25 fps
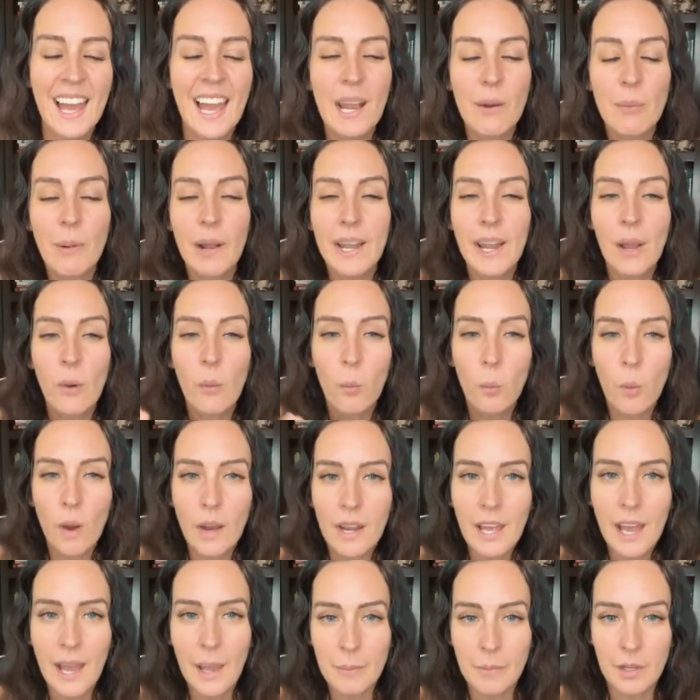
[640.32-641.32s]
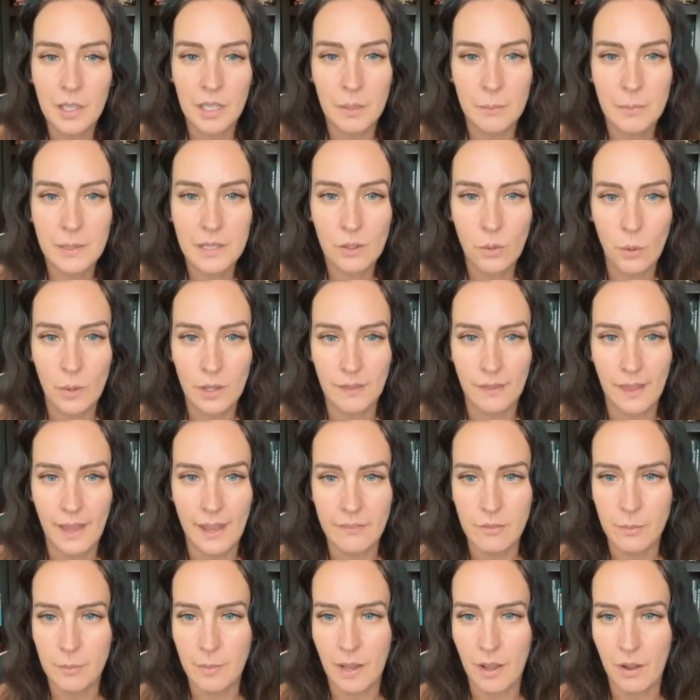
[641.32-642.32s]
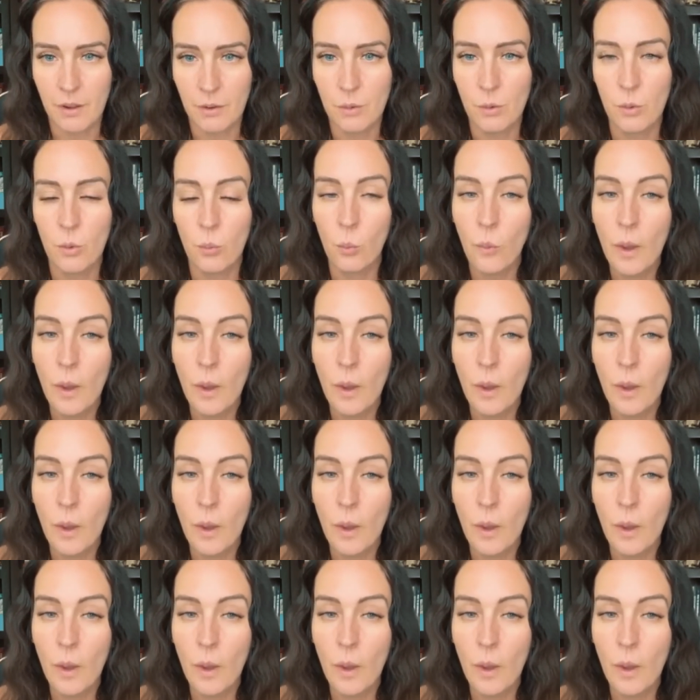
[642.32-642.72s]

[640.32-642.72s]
I write out what I'm going to be going live about.